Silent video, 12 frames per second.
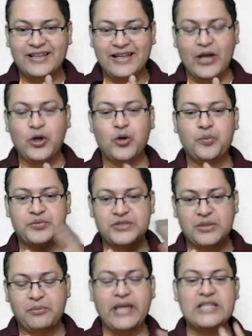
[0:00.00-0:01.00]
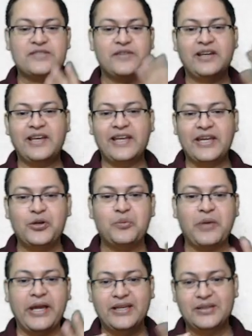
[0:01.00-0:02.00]
I hope some minds will flick in your
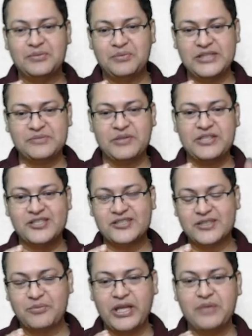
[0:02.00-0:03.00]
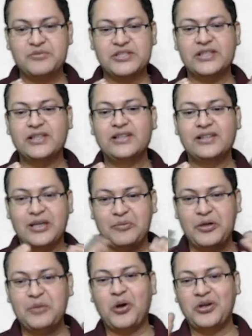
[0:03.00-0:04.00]
mind. Please mention some names in the
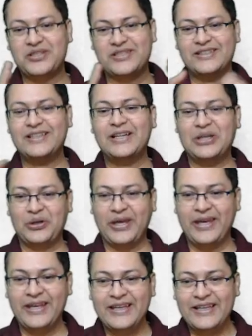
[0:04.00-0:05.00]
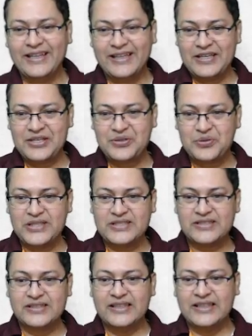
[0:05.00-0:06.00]
comment box. Okay, dear
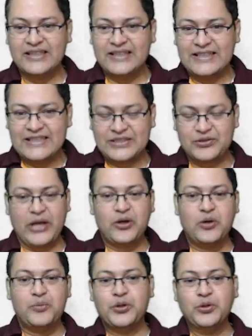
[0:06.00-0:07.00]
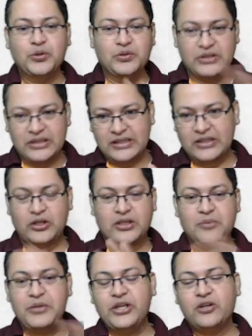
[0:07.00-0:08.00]
students. So, I hope you got
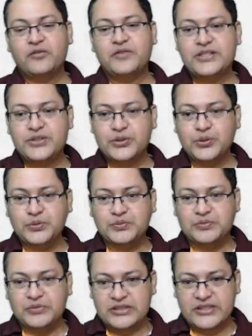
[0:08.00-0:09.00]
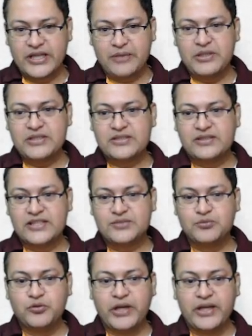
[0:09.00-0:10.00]
the meaning of these two statements. Let's
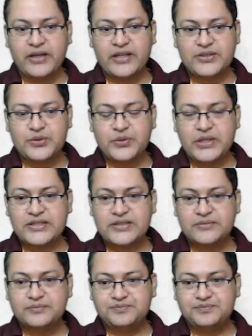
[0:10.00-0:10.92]
move ahead, dear students.